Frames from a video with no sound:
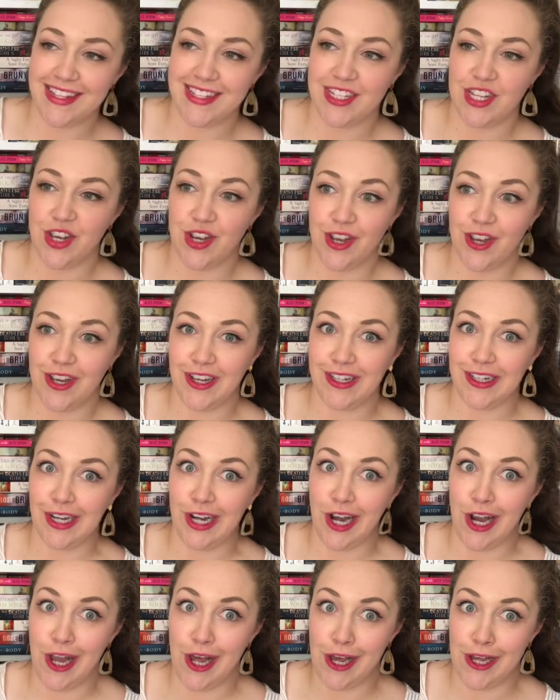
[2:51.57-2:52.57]
so
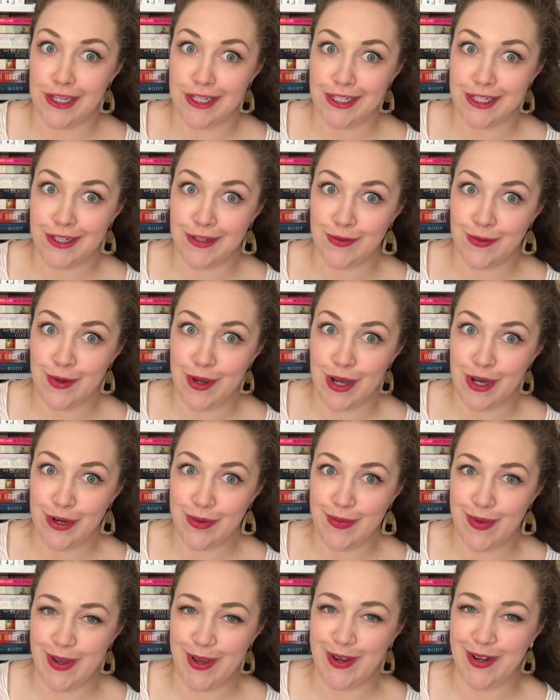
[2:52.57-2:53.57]
lots of world
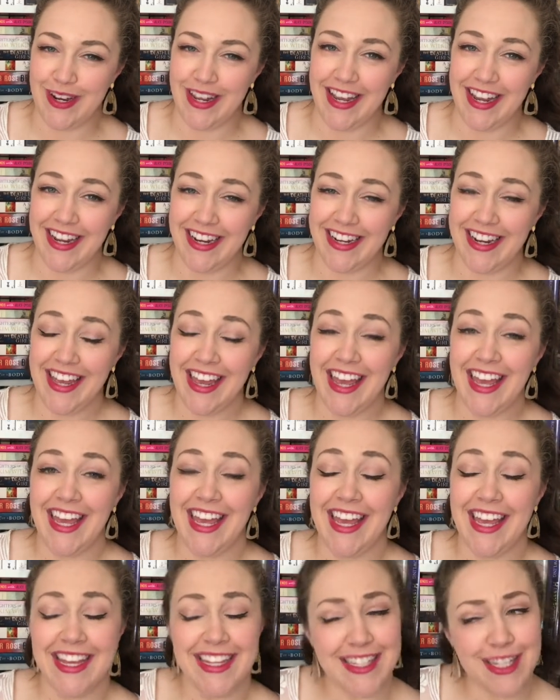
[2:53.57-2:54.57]
building.
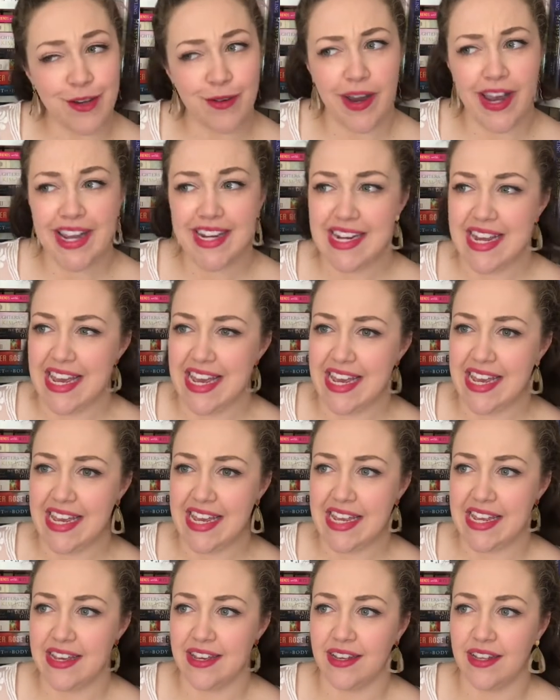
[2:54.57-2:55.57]
It's quite
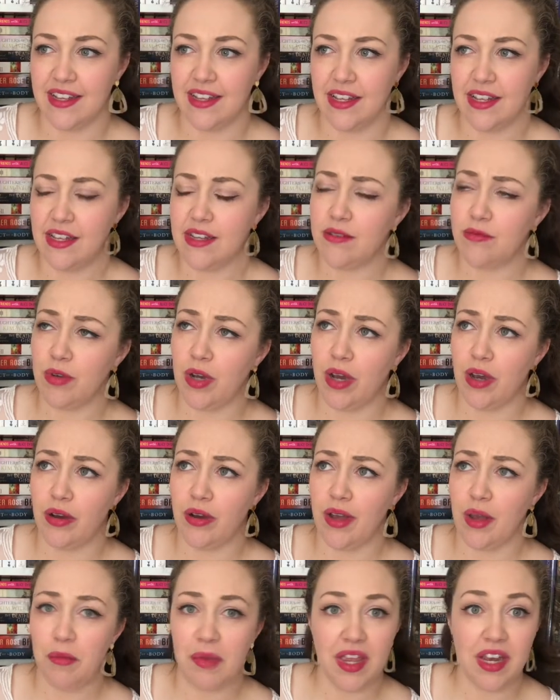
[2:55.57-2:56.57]
a, it,
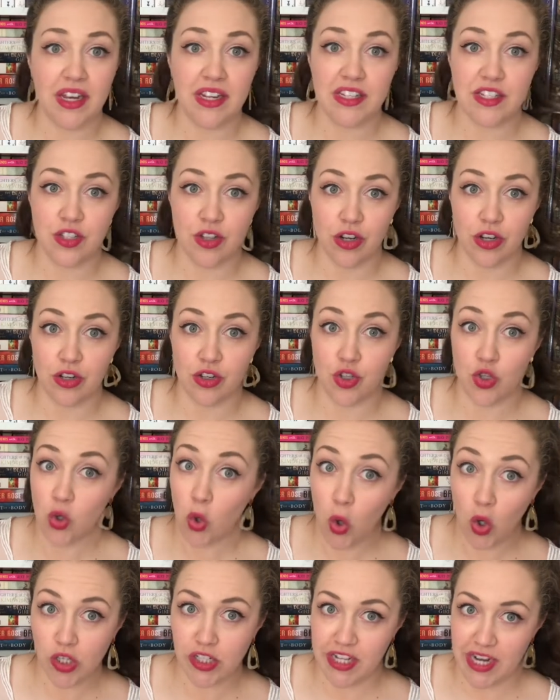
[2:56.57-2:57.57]
well, I mean, it's not a
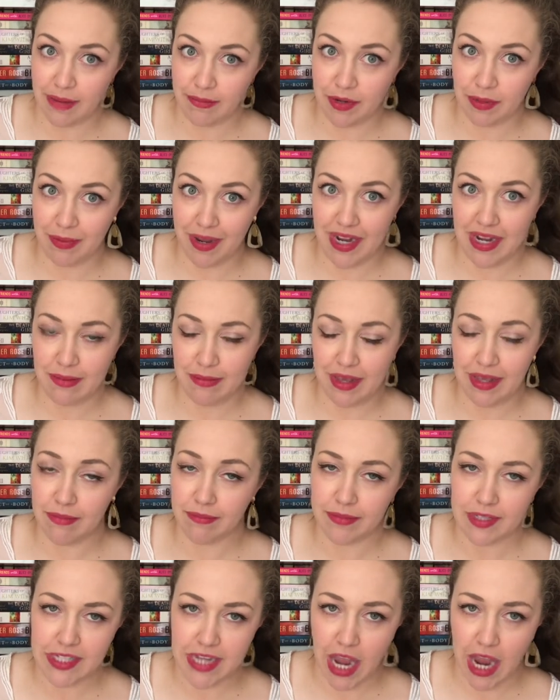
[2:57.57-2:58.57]
short chapter by any
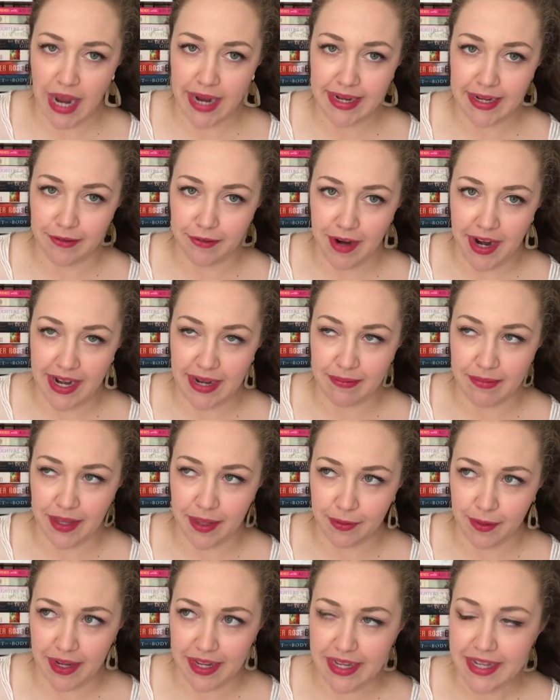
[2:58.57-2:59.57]
means. Tiny writing, by
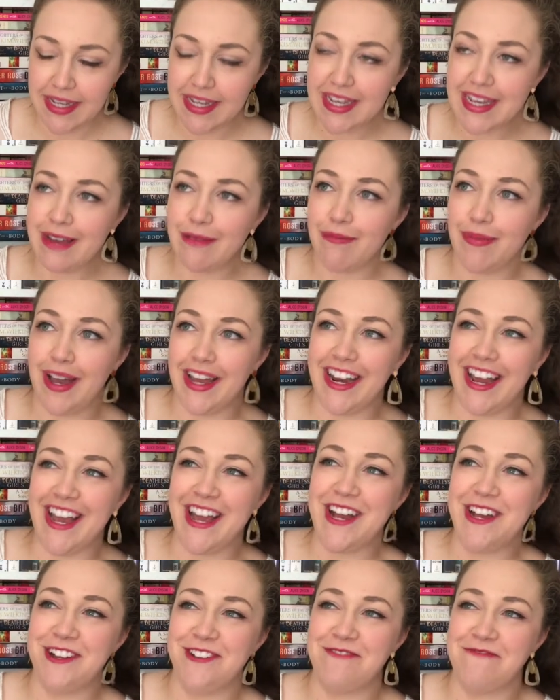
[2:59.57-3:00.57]
the way, but
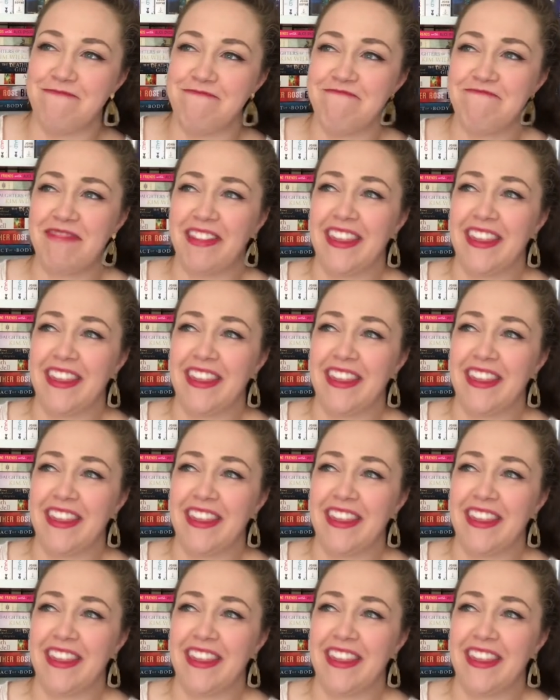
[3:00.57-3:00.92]
um,